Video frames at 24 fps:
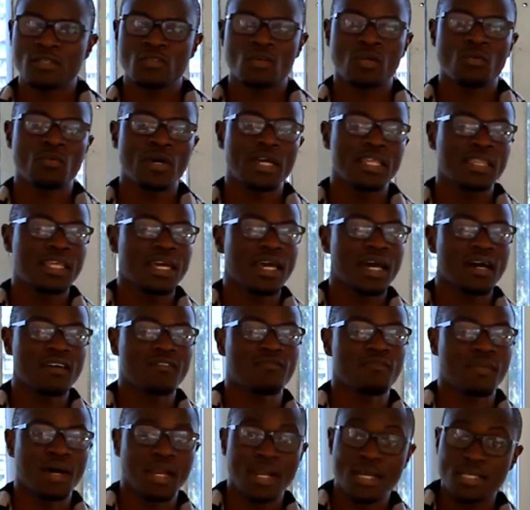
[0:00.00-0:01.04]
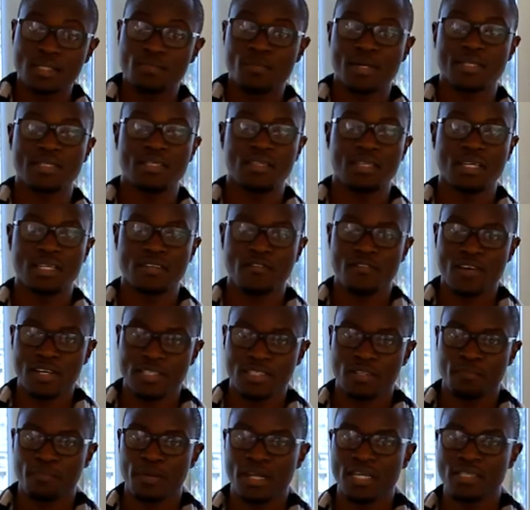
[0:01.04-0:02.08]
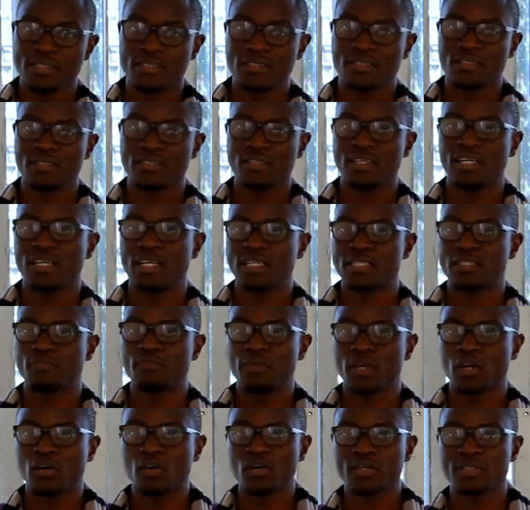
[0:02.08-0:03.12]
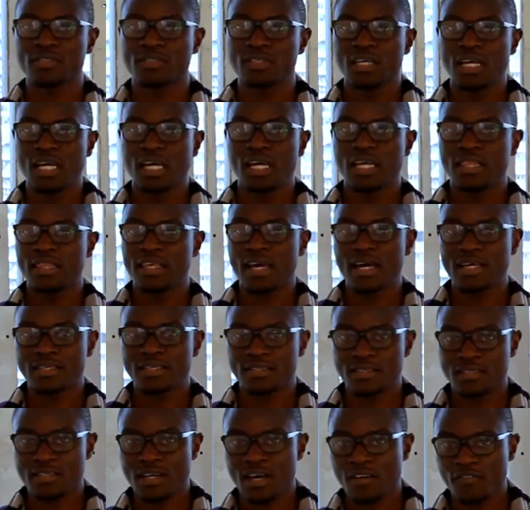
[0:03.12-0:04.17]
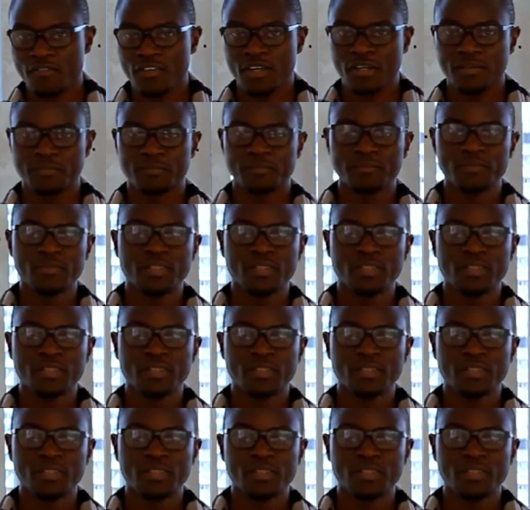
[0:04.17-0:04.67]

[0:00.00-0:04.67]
reason why they have marasmus in the first place it's because they are starving.